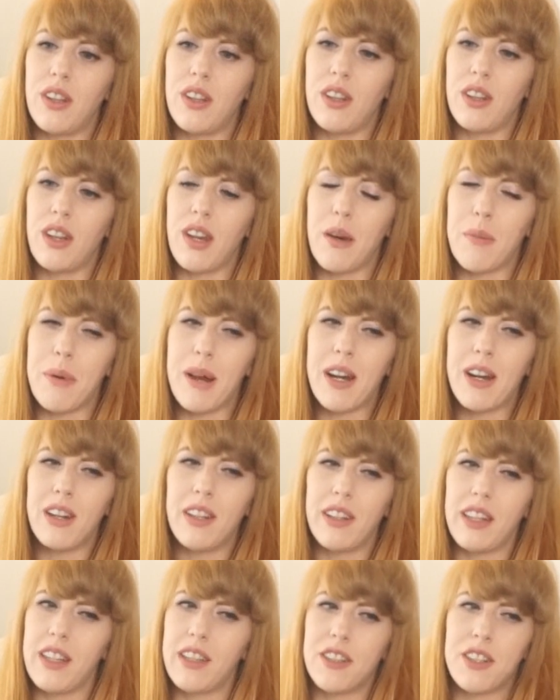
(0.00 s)

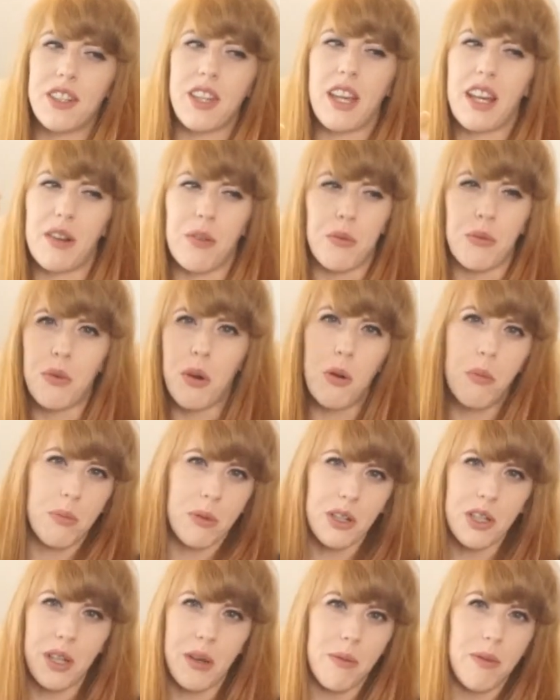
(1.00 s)
apparently there's like a rope
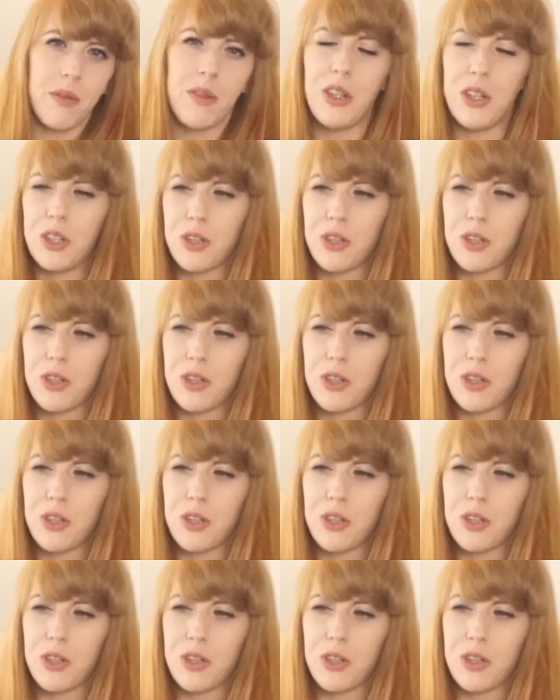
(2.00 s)
or something you